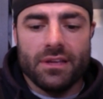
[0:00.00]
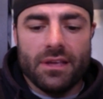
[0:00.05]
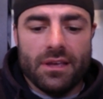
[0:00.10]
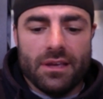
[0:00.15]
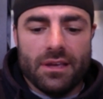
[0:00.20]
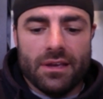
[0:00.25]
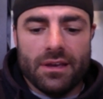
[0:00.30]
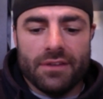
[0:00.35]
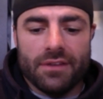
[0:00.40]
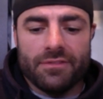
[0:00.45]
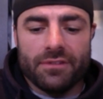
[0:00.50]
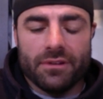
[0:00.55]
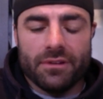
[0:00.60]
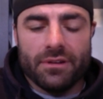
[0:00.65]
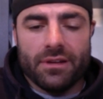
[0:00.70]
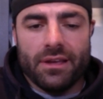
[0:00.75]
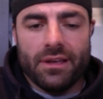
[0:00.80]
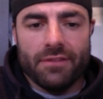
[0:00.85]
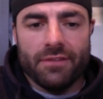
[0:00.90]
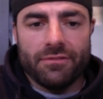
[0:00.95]

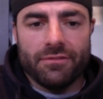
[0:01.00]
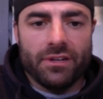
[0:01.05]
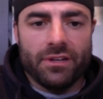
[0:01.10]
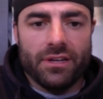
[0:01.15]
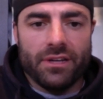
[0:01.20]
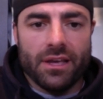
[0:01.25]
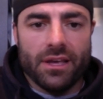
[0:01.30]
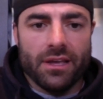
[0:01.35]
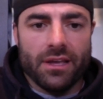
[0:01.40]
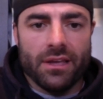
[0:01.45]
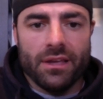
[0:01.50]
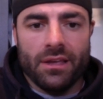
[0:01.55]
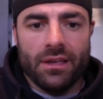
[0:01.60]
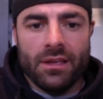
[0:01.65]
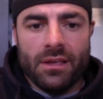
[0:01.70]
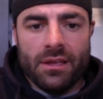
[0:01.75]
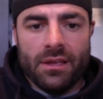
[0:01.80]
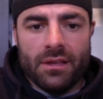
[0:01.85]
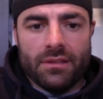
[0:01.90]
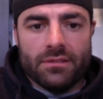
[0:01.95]
effort every day
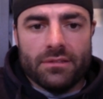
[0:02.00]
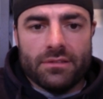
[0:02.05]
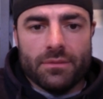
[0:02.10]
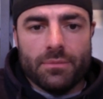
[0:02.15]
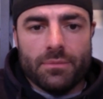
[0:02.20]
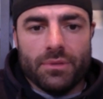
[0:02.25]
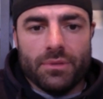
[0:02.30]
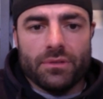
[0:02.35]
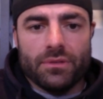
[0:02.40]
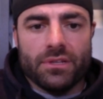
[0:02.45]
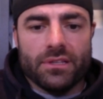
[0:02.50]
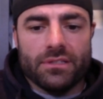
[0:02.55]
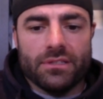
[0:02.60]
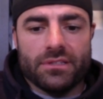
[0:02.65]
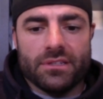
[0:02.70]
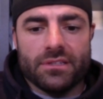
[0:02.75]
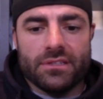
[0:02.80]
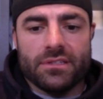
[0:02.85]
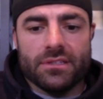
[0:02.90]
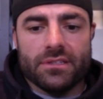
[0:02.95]
to build
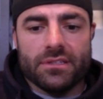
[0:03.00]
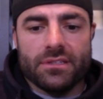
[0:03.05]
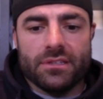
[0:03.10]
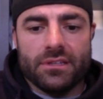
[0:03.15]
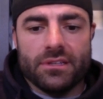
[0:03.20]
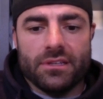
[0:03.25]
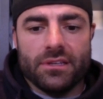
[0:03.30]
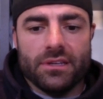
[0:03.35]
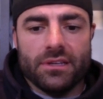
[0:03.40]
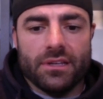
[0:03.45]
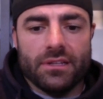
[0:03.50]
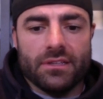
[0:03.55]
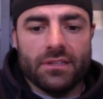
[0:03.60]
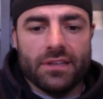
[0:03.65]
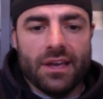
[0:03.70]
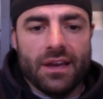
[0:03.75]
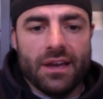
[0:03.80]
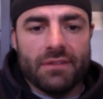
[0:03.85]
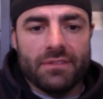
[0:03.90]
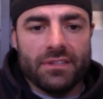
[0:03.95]
consistency and to
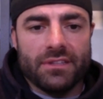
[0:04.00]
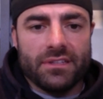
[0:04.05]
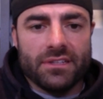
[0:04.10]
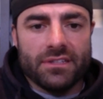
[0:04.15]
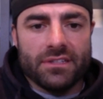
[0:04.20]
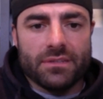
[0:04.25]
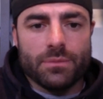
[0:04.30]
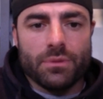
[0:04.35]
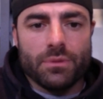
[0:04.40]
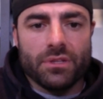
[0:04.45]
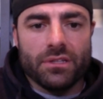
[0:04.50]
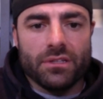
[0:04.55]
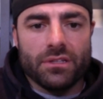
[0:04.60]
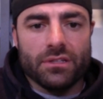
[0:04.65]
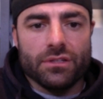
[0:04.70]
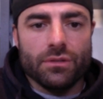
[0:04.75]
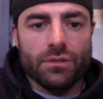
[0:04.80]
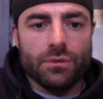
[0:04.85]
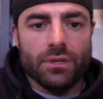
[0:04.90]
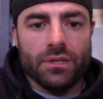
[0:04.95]
have the discipline to
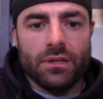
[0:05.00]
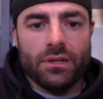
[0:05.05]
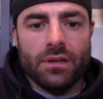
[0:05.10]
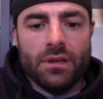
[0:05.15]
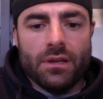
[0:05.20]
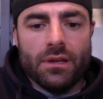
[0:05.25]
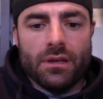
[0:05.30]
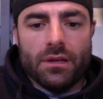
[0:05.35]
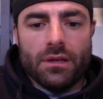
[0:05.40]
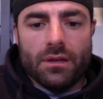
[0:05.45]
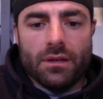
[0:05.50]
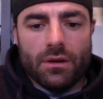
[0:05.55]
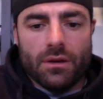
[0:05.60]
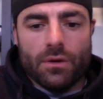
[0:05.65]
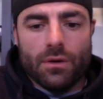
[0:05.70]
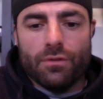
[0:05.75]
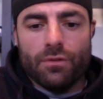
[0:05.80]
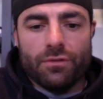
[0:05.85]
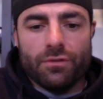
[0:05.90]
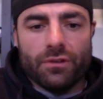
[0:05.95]
do it
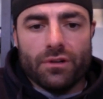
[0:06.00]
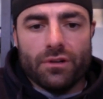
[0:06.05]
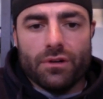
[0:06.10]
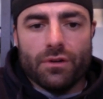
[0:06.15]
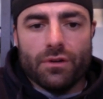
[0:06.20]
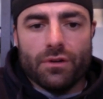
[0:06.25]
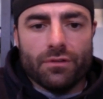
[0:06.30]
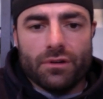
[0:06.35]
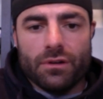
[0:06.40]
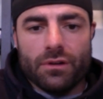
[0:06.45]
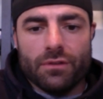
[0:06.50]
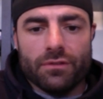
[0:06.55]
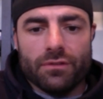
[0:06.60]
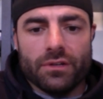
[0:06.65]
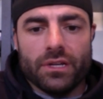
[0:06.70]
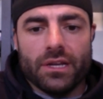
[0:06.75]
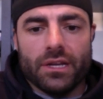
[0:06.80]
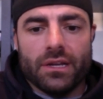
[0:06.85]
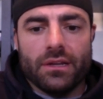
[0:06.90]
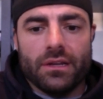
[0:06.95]
over and over and over
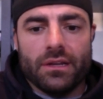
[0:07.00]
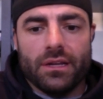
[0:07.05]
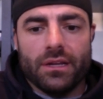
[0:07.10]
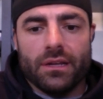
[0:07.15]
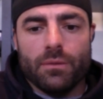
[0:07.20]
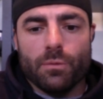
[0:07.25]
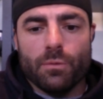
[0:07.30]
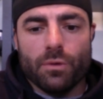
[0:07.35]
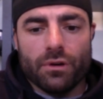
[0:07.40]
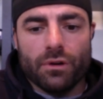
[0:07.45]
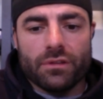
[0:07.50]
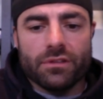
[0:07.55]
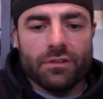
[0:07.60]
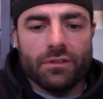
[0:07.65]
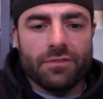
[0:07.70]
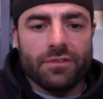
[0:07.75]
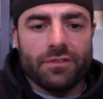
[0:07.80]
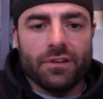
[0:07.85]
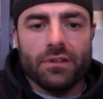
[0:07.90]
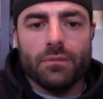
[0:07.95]
again and work their
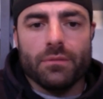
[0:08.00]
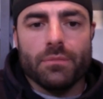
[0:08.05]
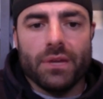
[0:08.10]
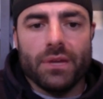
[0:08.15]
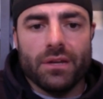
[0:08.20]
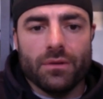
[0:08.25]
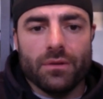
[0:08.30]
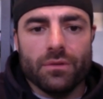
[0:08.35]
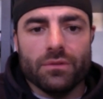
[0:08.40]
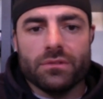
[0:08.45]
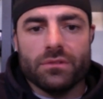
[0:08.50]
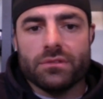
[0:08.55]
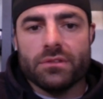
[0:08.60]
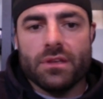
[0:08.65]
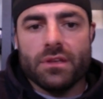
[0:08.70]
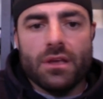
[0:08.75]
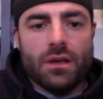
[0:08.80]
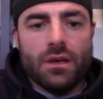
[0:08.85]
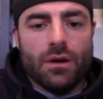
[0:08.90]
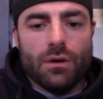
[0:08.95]
fundamentals
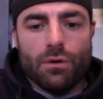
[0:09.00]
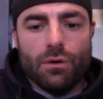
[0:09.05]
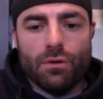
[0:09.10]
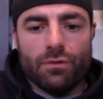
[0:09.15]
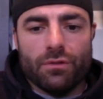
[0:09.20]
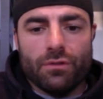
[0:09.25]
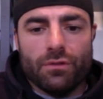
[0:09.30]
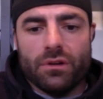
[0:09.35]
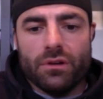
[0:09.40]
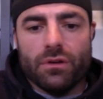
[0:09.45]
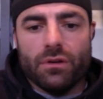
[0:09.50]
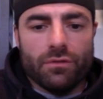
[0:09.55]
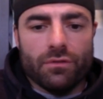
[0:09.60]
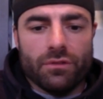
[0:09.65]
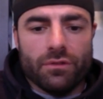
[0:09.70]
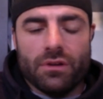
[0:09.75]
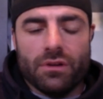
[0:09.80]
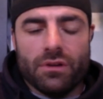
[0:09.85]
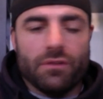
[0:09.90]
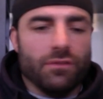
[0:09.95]
over and
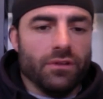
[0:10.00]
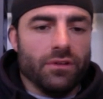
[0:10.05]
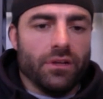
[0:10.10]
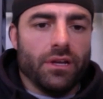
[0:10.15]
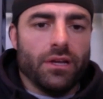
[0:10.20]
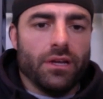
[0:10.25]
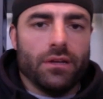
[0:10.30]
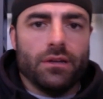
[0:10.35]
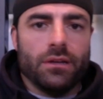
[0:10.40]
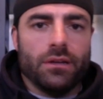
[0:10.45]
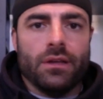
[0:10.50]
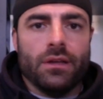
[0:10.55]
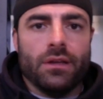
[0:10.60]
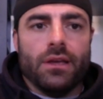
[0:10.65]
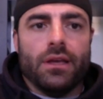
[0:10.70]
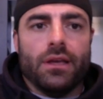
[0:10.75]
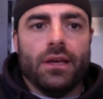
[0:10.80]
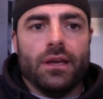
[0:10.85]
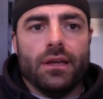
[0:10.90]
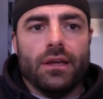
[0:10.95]
over and over again
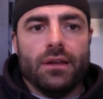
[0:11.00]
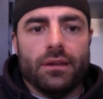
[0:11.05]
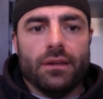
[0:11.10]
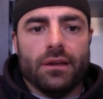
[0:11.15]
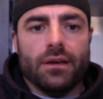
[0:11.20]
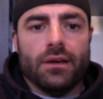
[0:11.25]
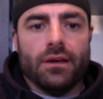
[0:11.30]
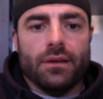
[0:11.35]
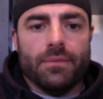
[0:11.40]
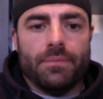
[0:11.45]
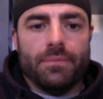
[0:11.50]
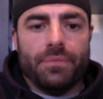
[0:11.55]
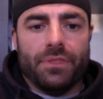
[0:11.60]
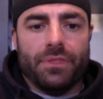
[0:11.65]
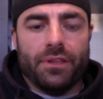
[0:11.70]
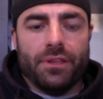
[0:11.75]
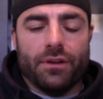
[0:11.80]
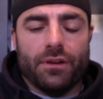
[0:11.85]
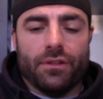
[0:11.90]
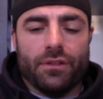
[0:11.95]
and uh,
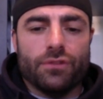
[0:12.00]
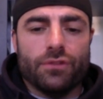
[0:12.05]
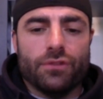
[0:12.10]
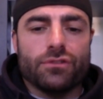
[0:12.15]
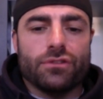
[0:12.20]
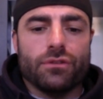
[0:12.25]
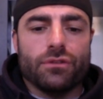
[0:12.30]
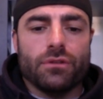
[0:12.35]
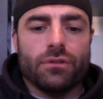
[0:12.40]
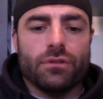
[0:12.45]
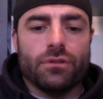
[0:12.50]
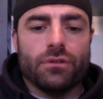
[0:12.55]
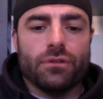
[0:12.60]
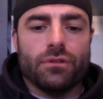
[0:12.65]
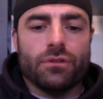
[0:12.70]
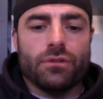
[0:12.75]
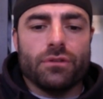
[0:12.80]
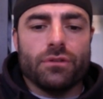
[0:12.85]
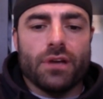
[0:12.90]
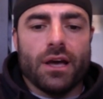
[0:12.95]
you know those two
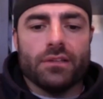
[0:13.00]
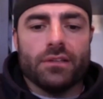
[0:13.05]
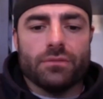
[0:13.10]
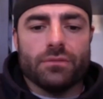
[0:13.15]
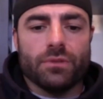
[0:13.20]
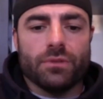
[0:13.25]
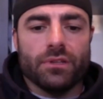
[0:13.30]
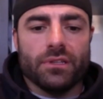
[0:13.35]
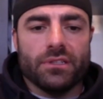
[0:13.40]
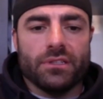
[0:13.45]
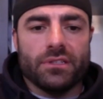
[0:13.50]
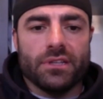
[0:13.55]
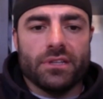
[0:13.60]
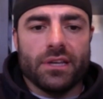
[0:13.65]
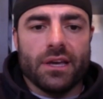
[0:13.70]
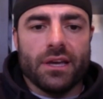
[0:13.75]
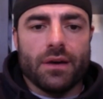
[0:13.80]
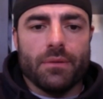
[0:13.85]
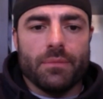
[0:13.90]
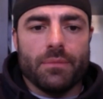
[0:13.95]
guys really
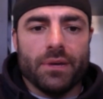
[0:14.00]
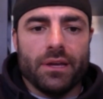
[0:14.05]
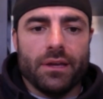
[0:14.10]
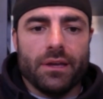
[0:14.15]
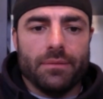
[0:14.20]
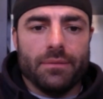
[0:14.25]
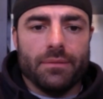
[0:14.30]
stick out in my head.